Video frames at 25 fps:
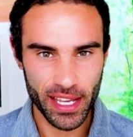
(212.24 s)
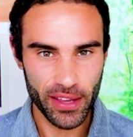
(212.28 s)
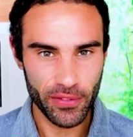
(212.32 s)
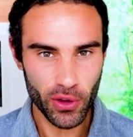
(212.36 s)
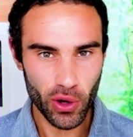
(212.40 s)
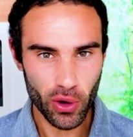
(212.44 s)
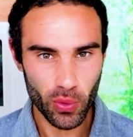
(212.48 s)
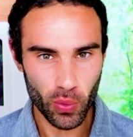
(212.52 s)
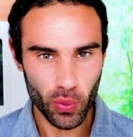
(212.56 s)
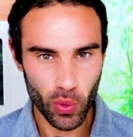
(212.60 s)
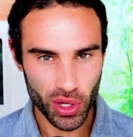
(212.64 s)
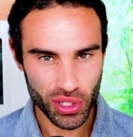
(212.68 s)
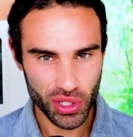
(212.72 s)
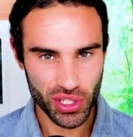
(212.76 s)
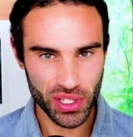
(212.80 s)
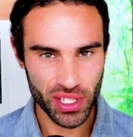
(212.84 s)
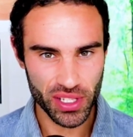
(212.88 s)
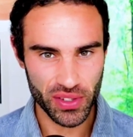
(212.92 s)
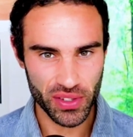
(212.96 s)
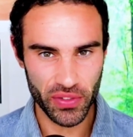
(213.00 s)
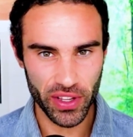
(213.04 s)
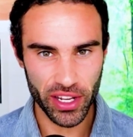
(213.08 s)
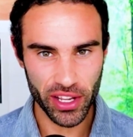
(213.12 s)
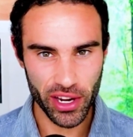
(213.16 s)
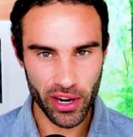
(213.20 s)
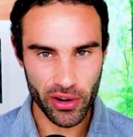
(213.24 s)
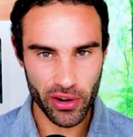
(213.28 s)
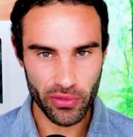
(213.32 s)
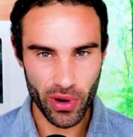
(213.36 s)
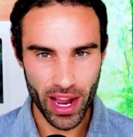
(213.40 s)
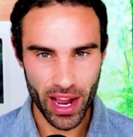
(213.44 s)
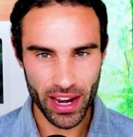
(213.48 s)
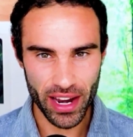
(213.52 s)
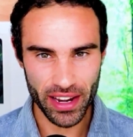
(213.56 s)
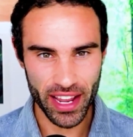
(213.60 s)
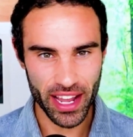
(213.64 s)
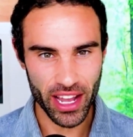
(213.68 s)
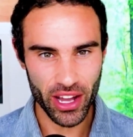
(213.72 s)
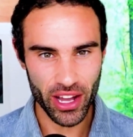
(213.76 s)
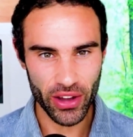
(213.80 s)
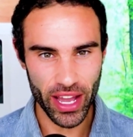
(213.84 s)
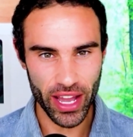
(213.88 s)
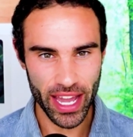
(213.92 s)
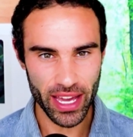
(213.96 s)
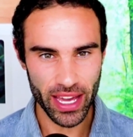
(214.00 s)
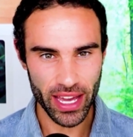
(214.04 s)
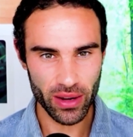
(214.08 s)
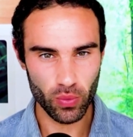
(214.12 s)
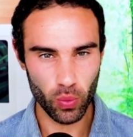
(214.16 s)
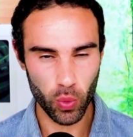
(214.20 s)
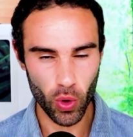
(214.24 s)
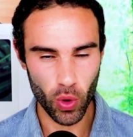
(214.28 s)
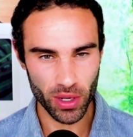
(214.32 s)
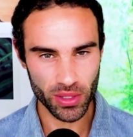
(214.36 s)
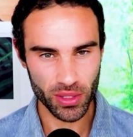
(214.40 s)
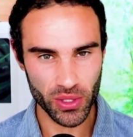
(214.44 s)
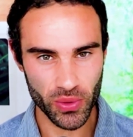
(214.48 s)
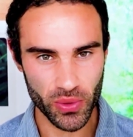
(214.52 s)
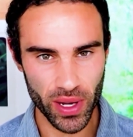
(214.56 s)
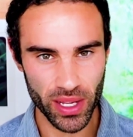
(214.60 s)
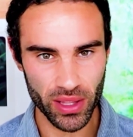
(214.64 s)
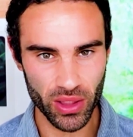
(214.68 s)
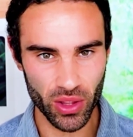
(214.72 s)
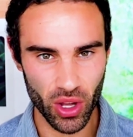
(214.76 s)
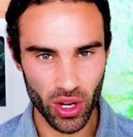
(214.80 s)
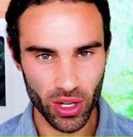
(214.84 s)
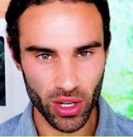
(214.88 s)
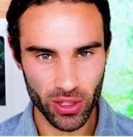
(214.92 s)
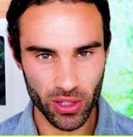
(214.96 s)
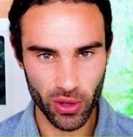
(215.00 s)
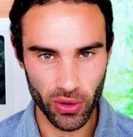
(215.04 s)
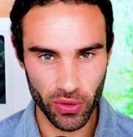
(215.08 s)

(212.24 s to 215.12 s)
if you're watching this video right now and want to unlock